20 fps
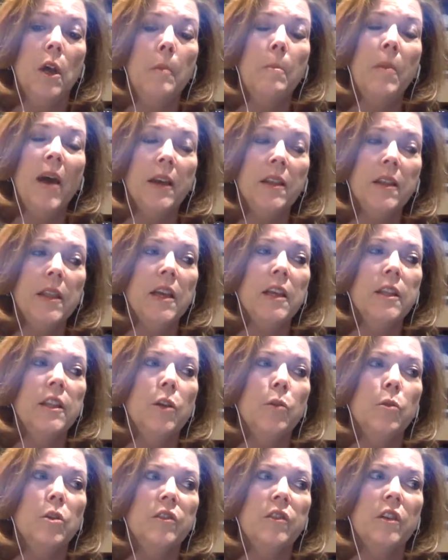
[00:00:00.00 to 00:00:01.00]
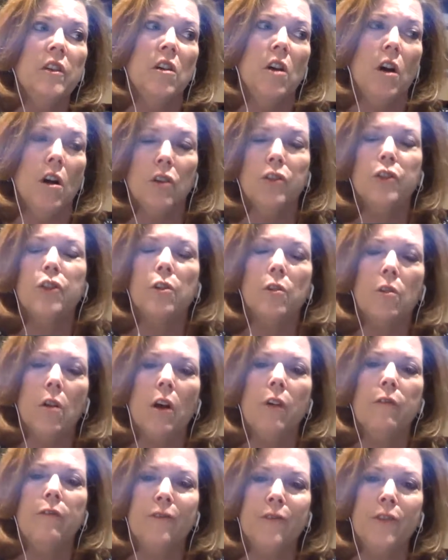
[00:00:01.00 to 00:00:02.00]
back then, there was a culture
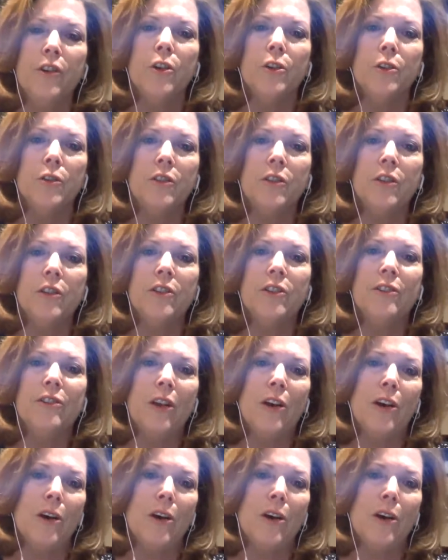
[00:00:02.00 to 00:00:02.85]
of nurses